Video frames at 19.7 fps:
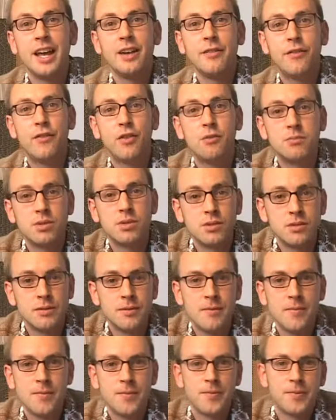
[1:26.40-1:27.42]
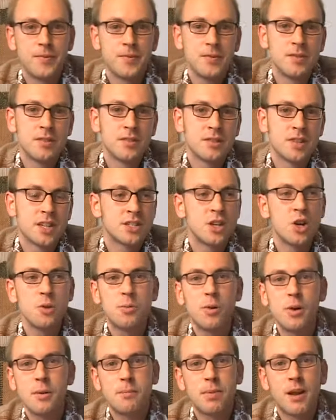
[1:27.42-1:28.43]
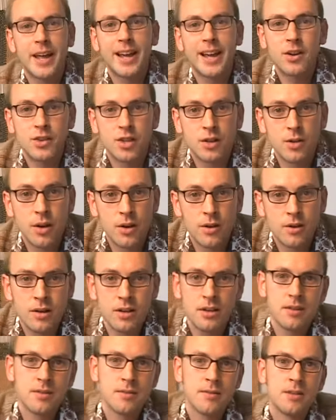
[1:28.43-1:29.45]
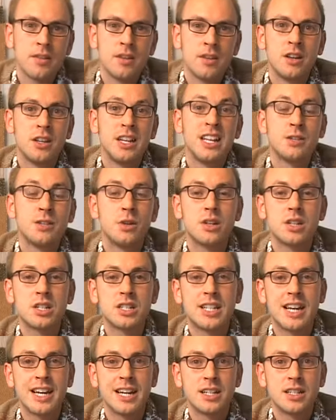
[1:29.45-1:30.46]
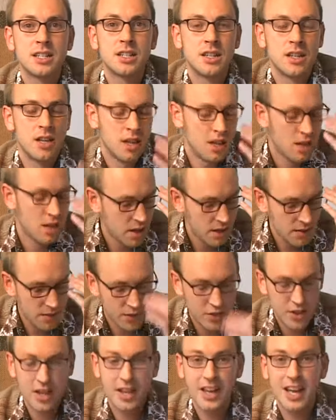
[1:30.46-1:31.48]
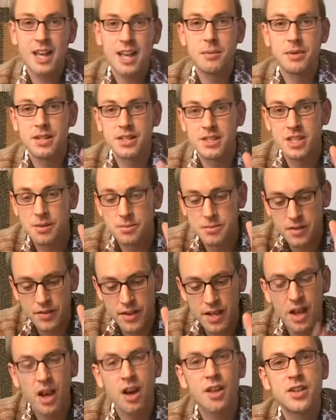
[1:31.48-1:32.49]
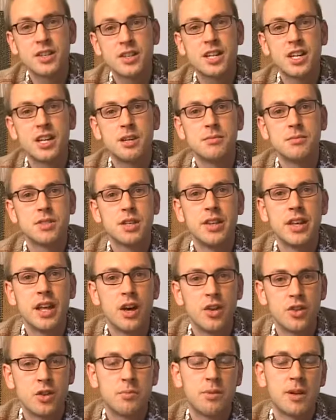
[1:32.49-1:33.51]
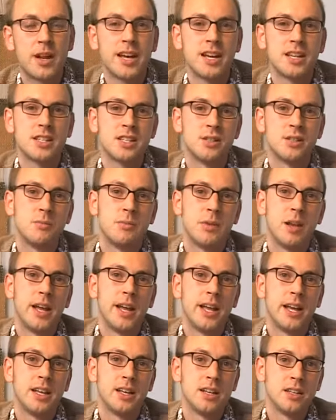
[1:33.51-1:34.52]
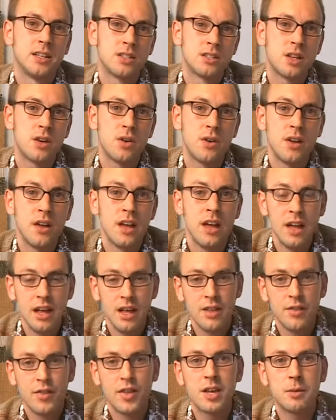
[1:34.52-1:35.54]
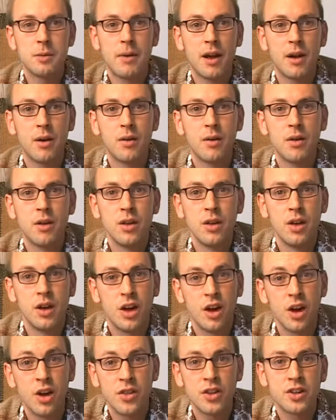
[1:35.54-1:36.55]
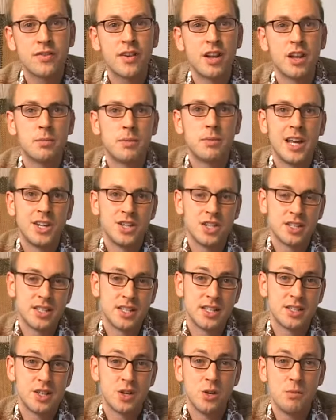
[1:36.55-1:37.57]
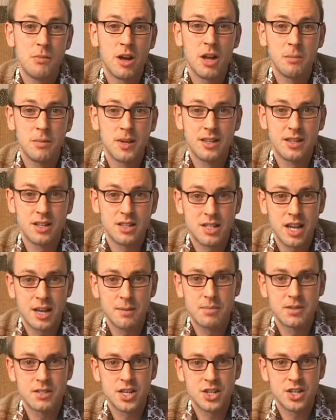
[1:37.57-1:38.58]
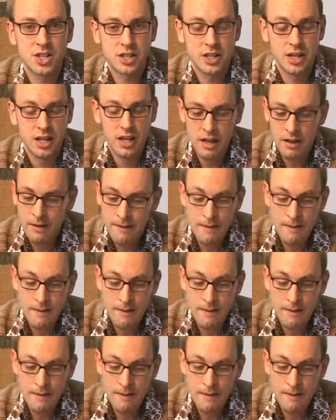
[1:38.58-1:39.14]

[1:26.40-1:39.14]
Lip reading: in football, there's no point playing on your own. You need to understand the game in terms of the other teams and the other players who are playing. So think about other development agencies who might be in the same position